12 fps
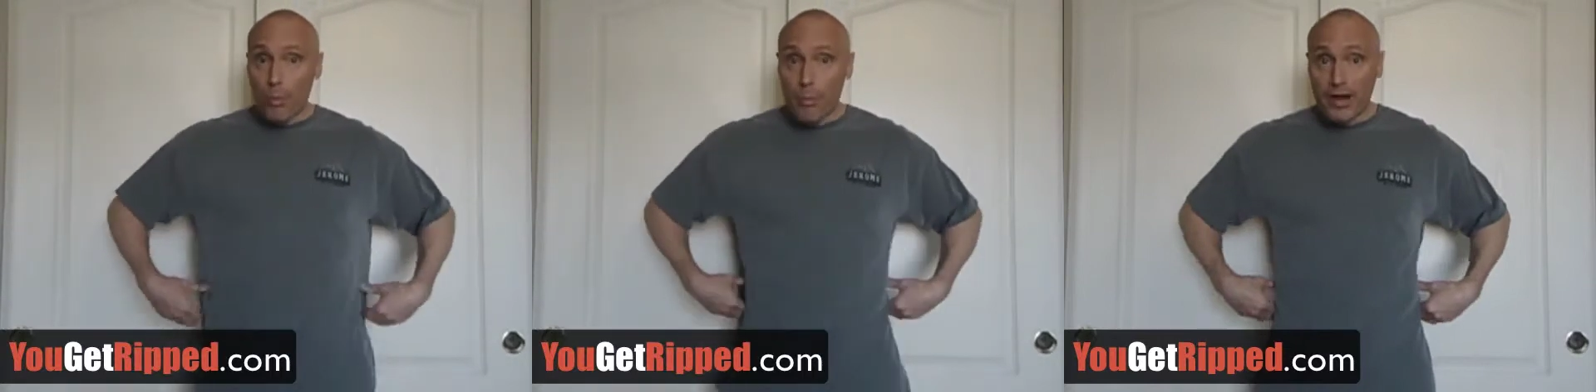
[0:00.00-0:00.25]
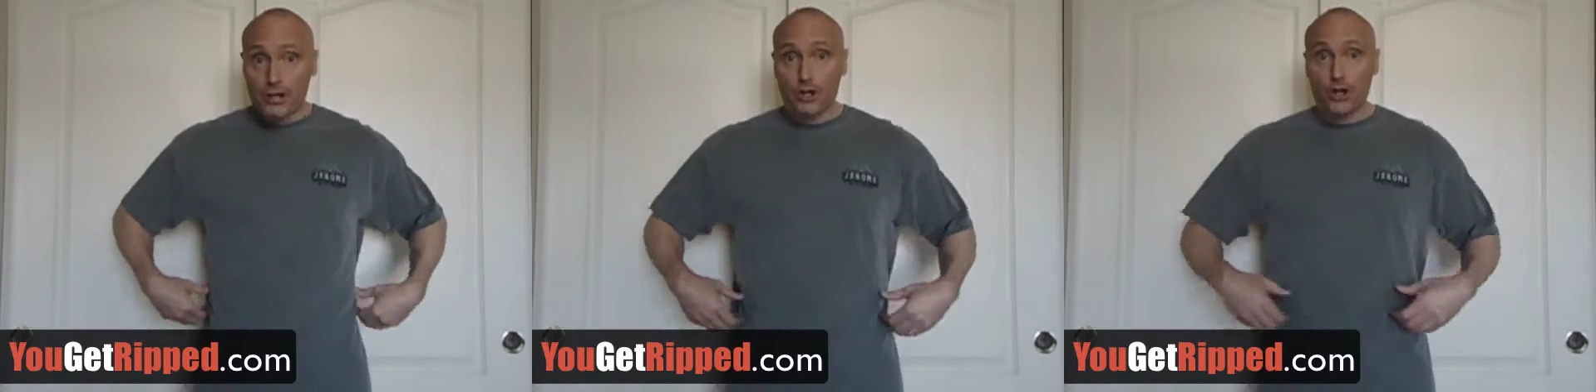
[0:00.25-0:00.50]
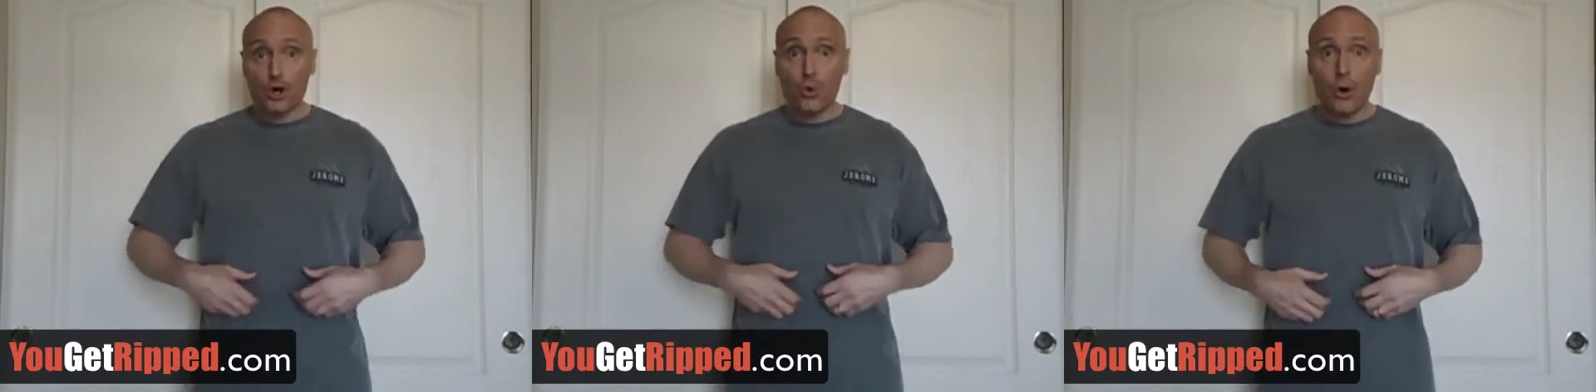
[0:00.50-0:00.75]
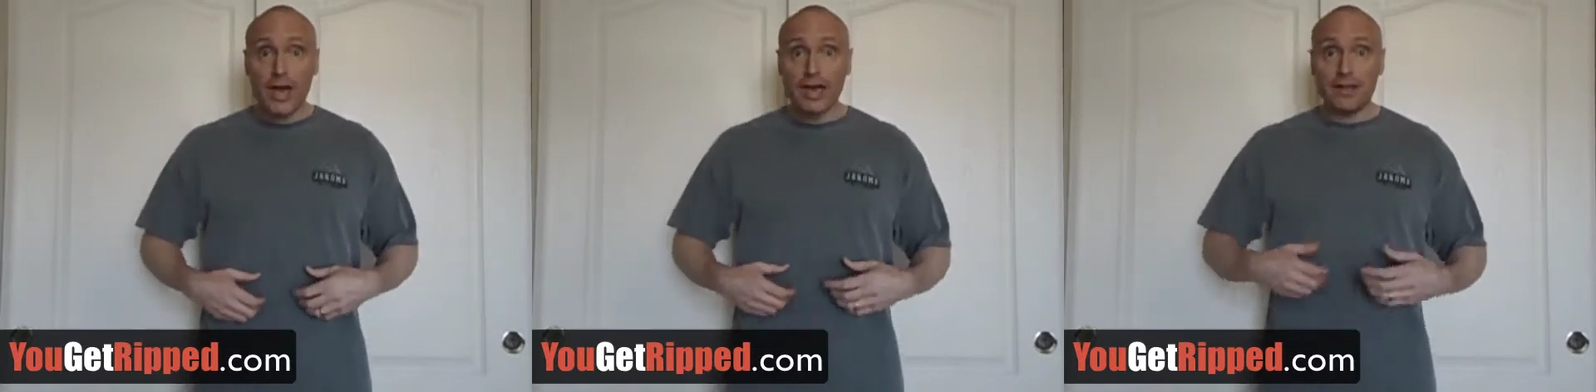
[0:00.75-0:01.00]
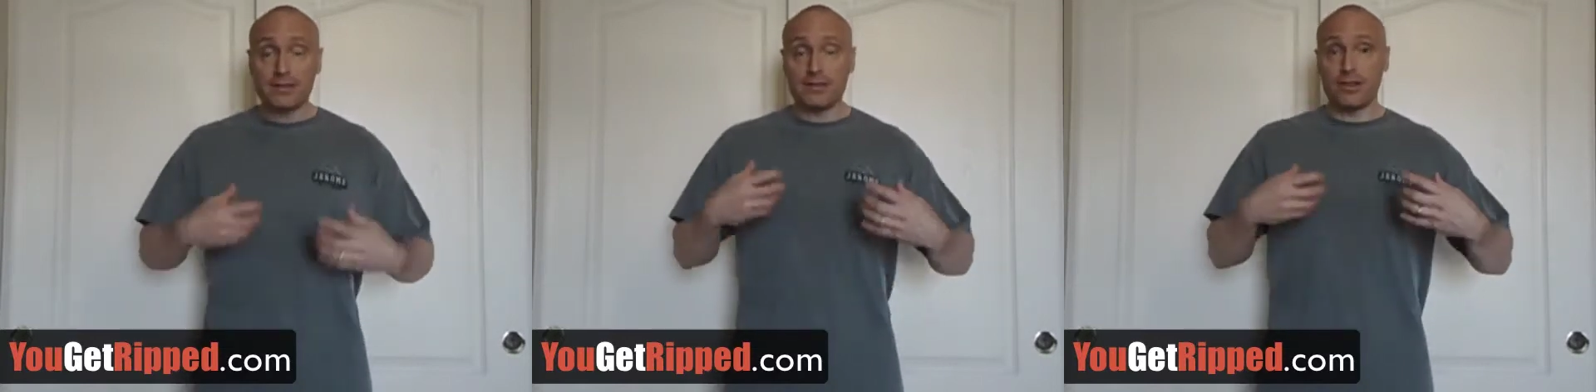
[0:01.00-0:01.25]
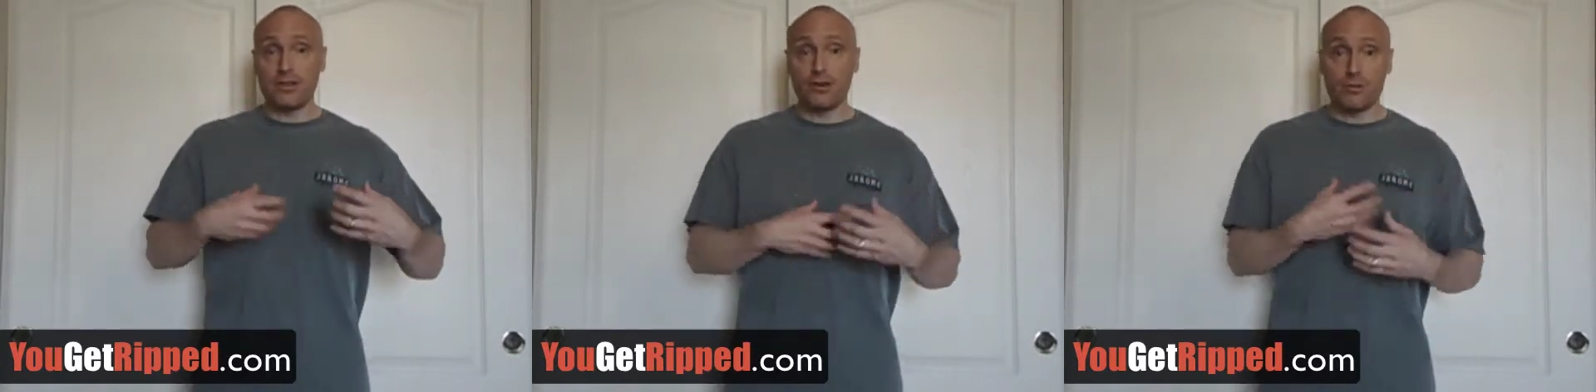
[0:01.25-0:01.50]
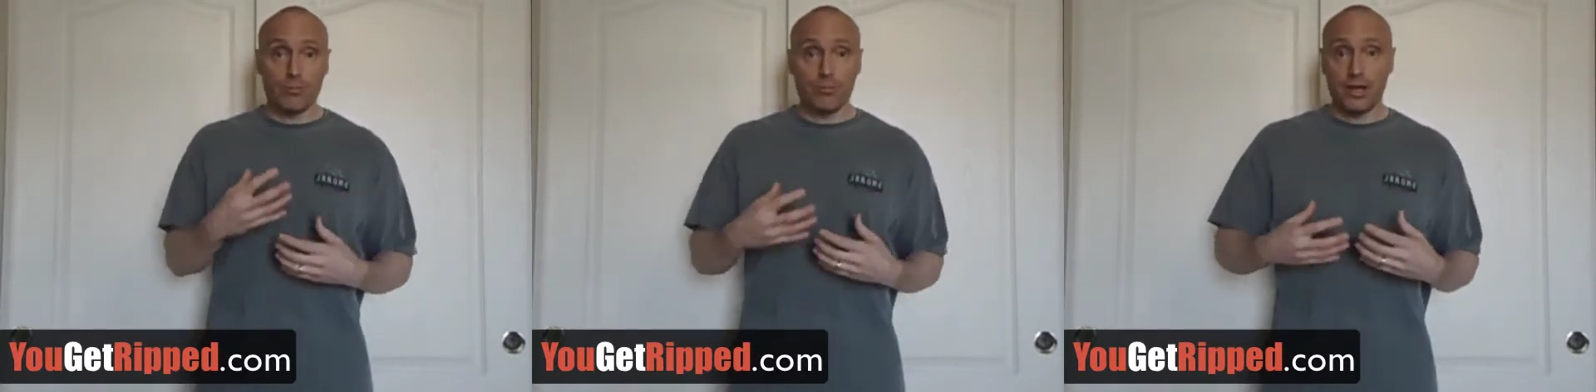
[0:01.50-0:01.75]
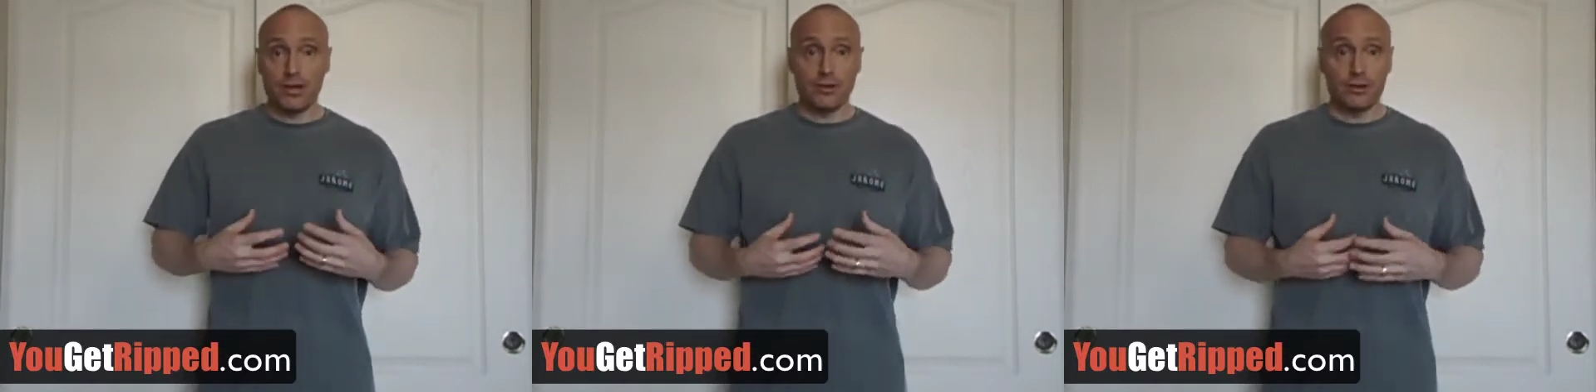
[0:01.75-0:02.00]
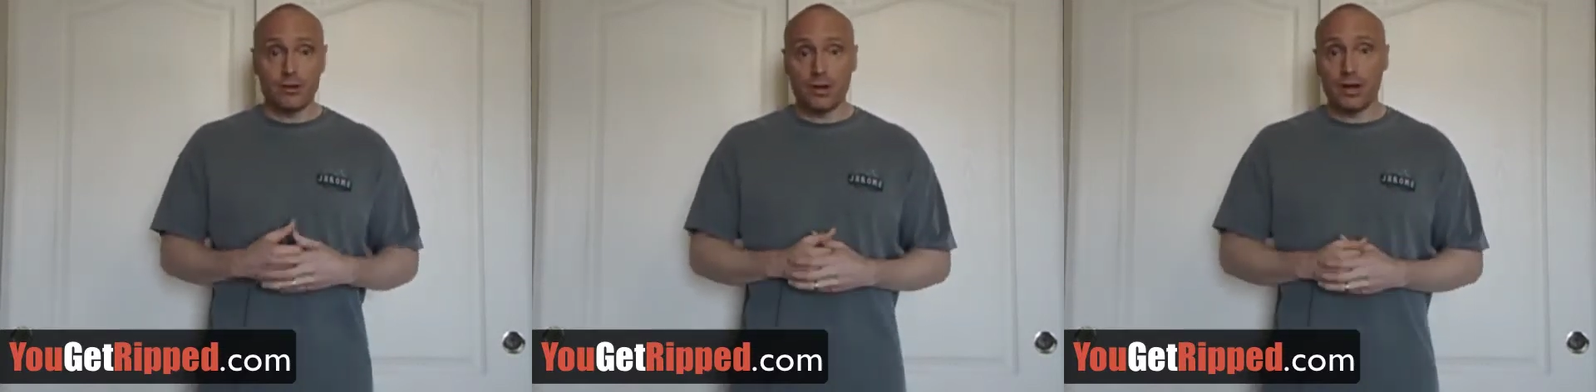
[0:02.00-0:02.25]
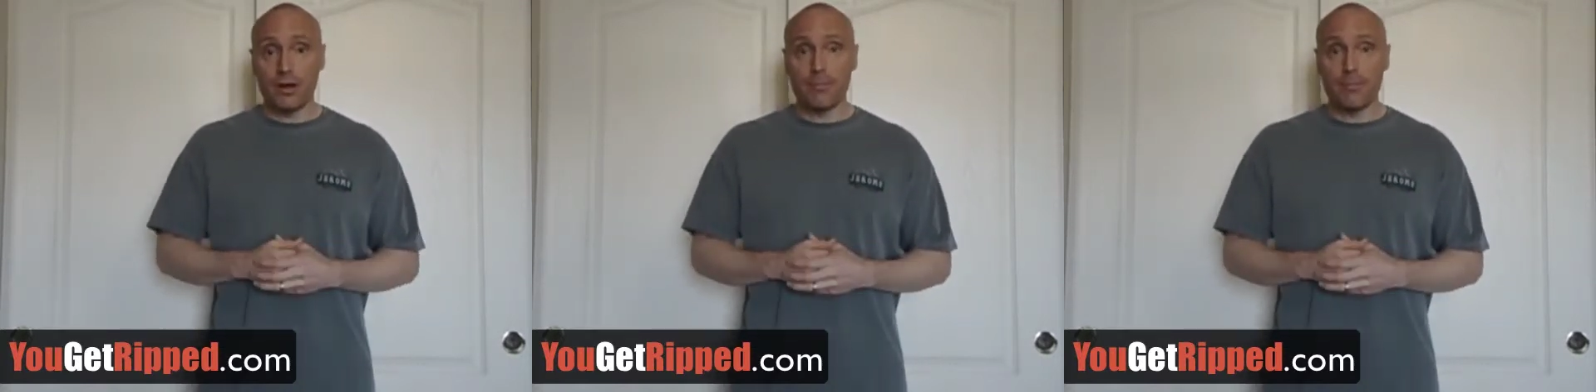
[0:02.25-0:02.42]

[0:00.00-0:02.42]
Measure your waist and your